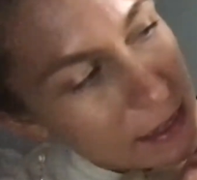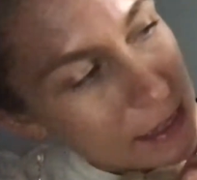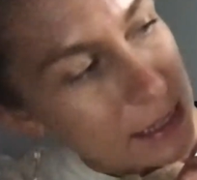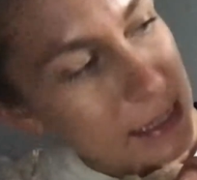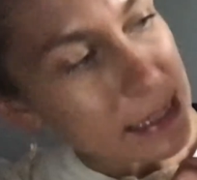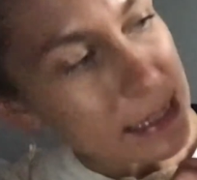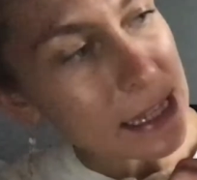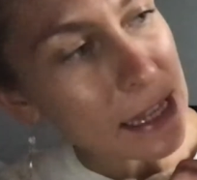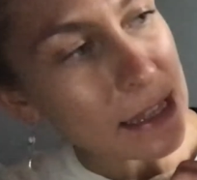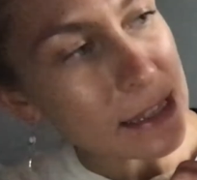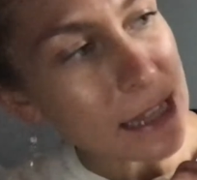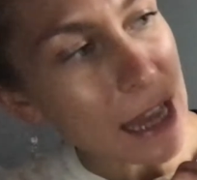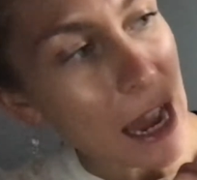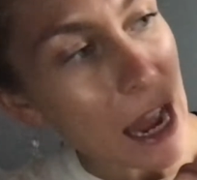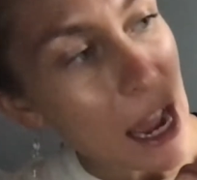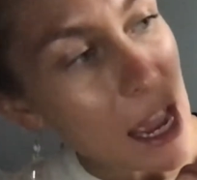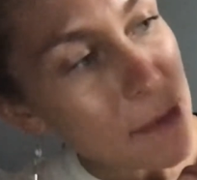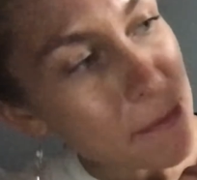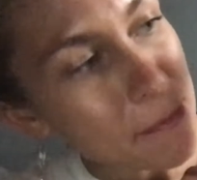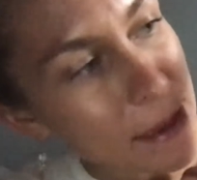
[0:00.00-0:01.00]
He says,
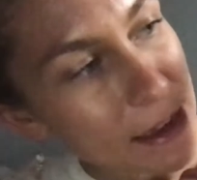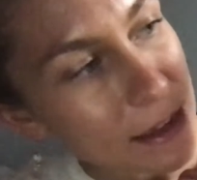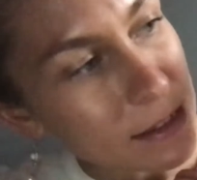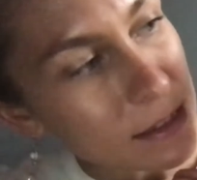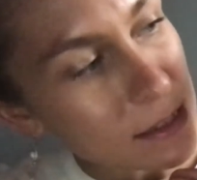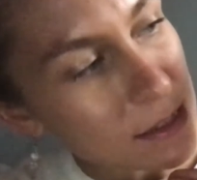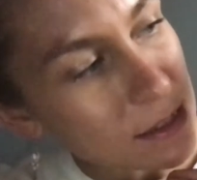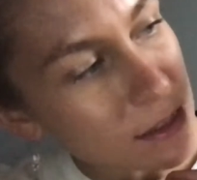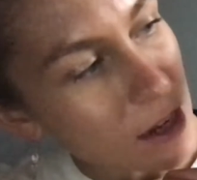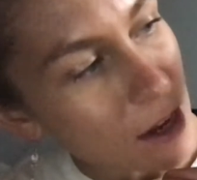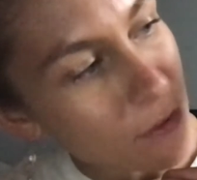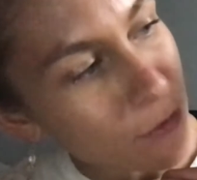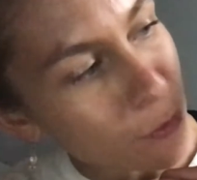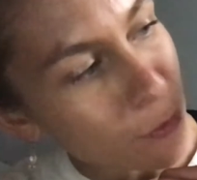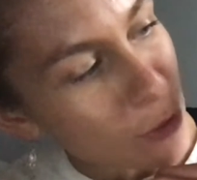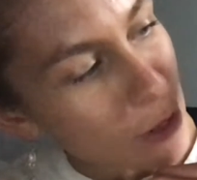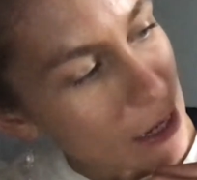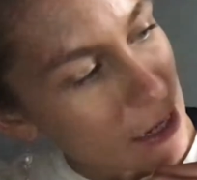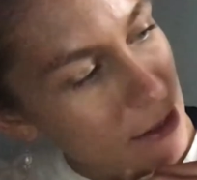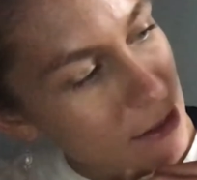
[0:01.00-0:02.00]
I make
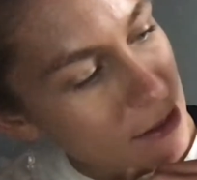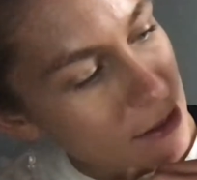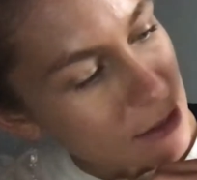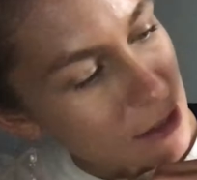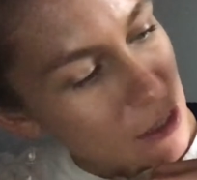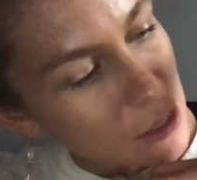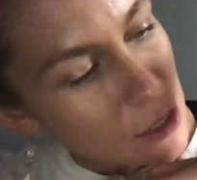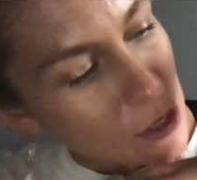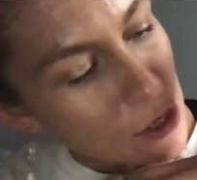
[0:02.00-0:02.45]
discoveries.